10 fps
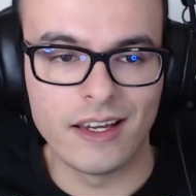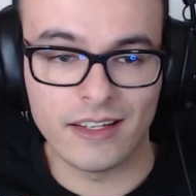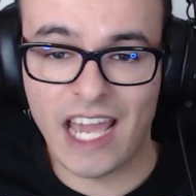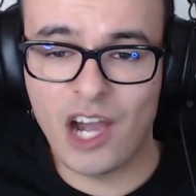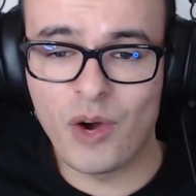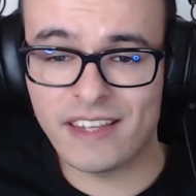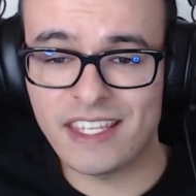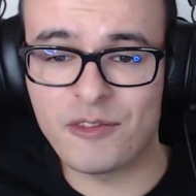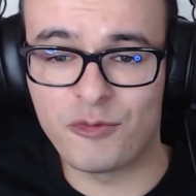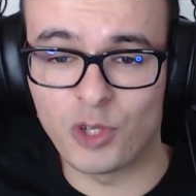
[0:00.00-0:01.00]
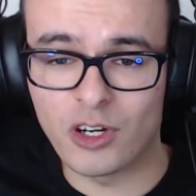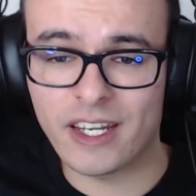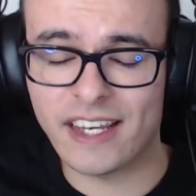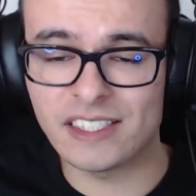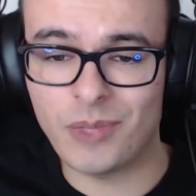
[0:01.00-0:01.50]
Now I think full art
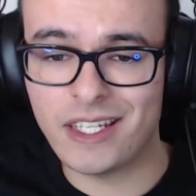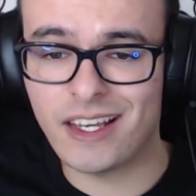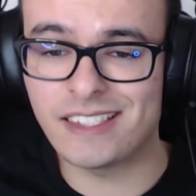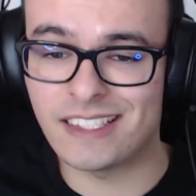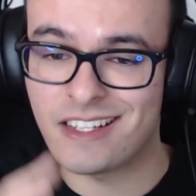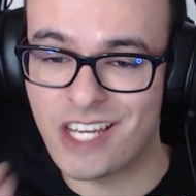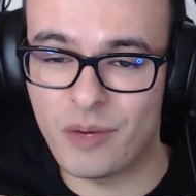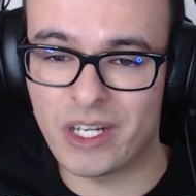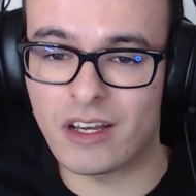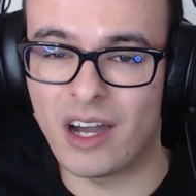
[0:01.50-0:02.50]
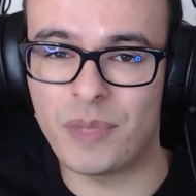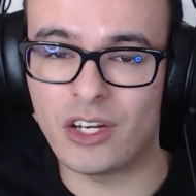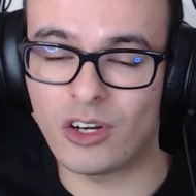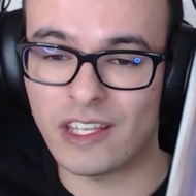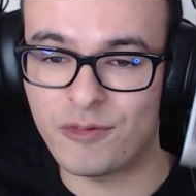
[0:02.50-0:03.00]
Hex Maniacs as a near mint copy
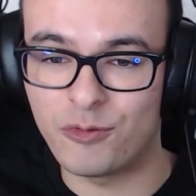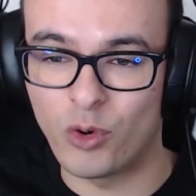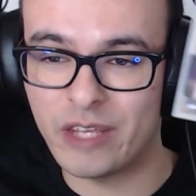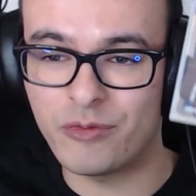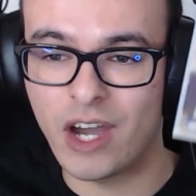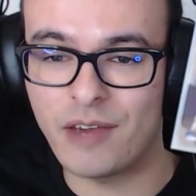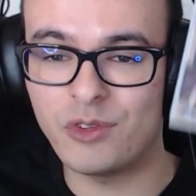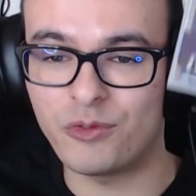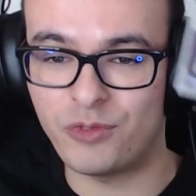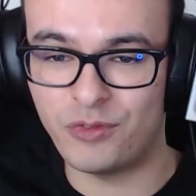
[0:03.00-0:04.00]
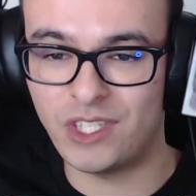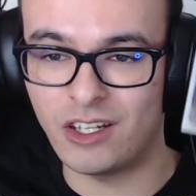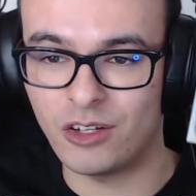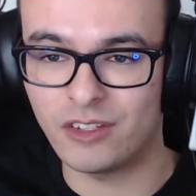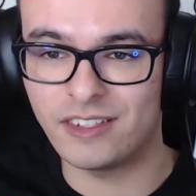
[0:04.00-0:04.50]
are like $45 to
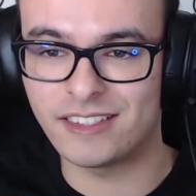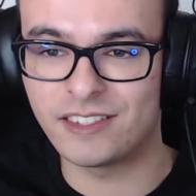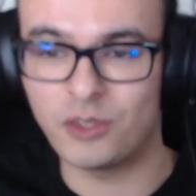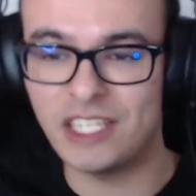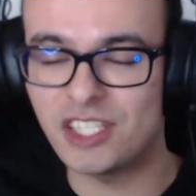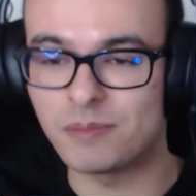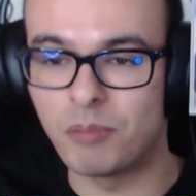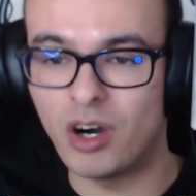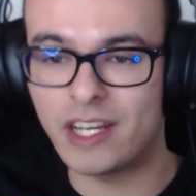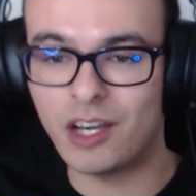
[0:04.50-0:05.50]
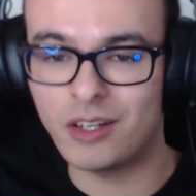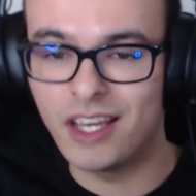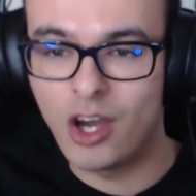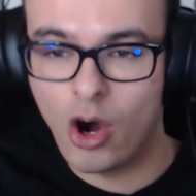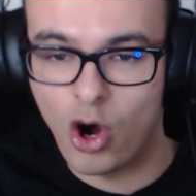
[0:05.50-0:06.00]
$50. So they just bought out
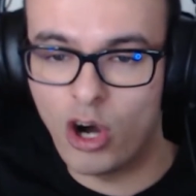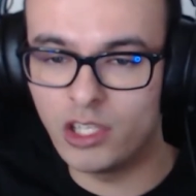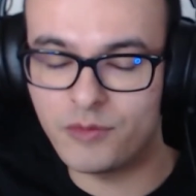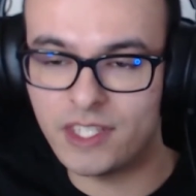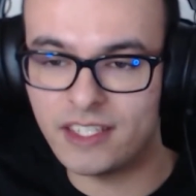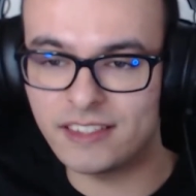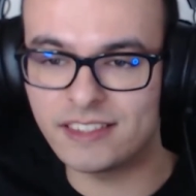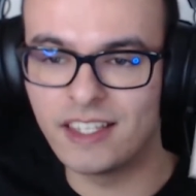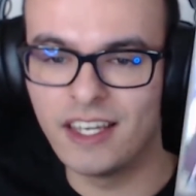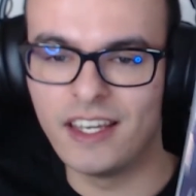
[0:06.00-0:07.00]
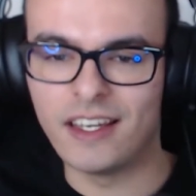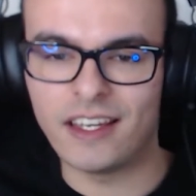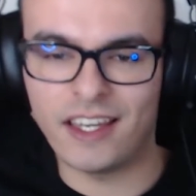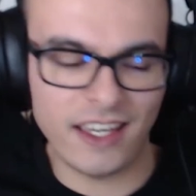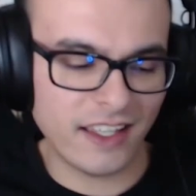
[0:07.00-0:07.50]
all of these,
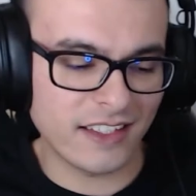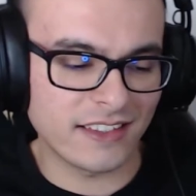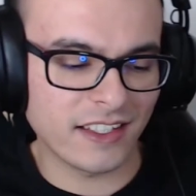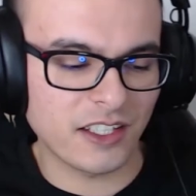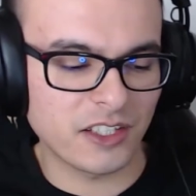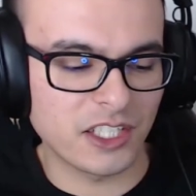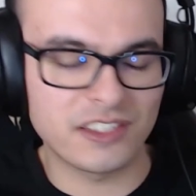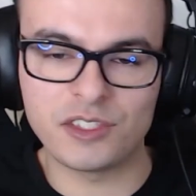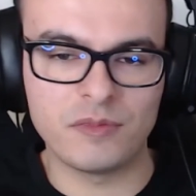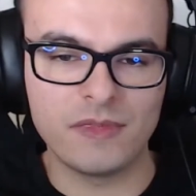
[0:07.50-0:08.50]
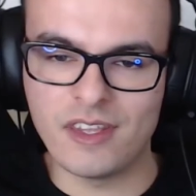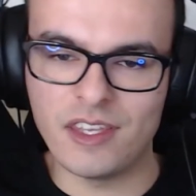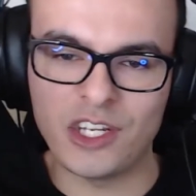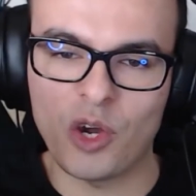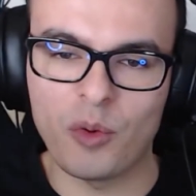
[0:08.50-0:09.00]
and this,
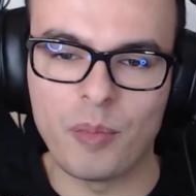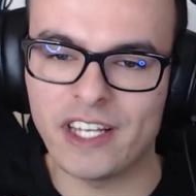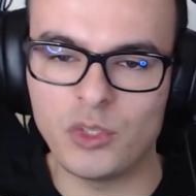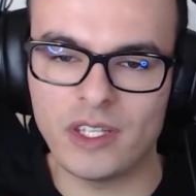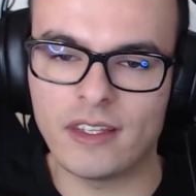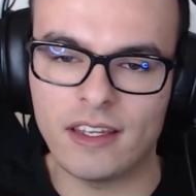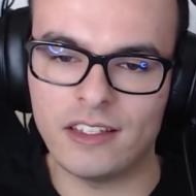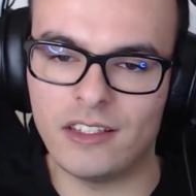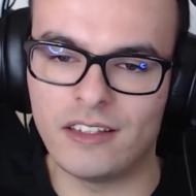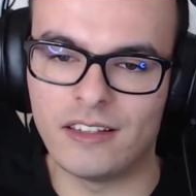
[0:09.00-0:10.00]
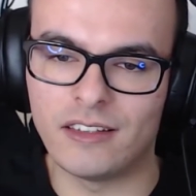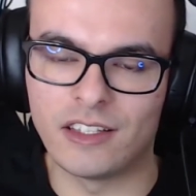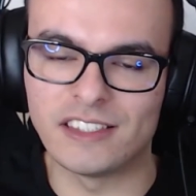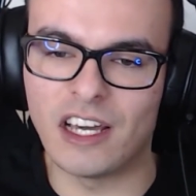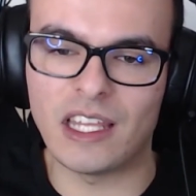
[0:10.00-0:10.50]
you know, by doing that,
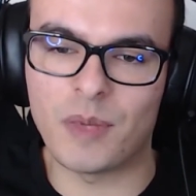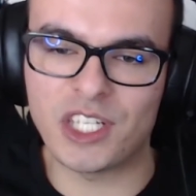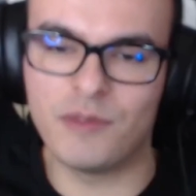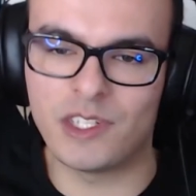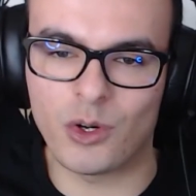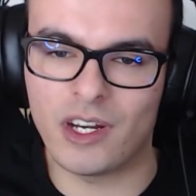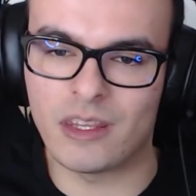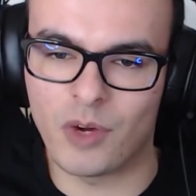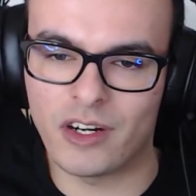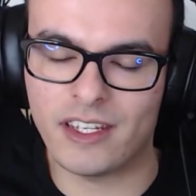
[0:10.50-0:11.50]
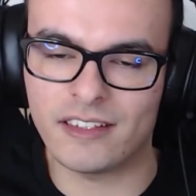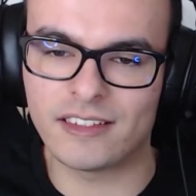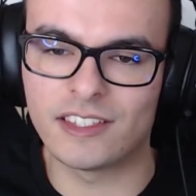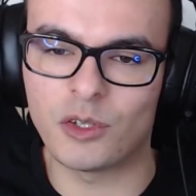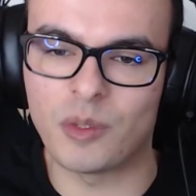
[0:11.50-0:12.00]
there's not that much inventory in the market,
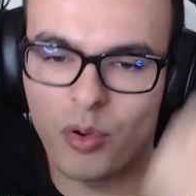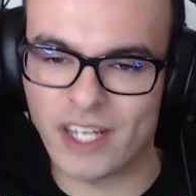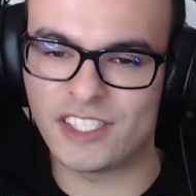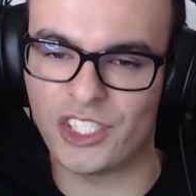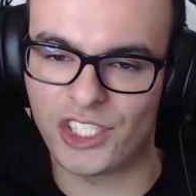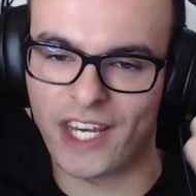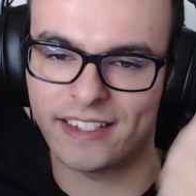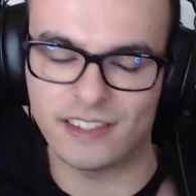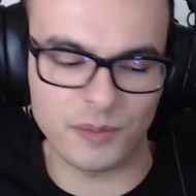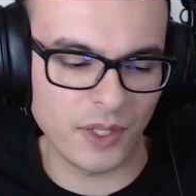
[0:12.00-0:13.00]
so the price just jacks up.